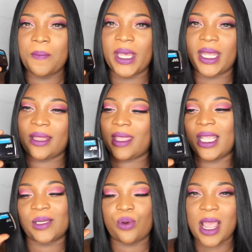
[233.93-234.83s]
but
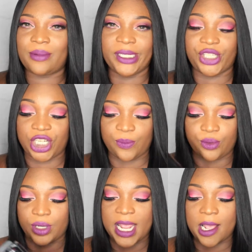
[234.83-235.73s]
it's probably
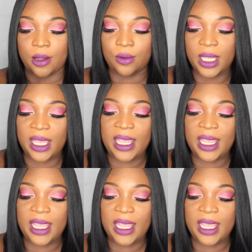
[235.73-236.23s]
cheaper now.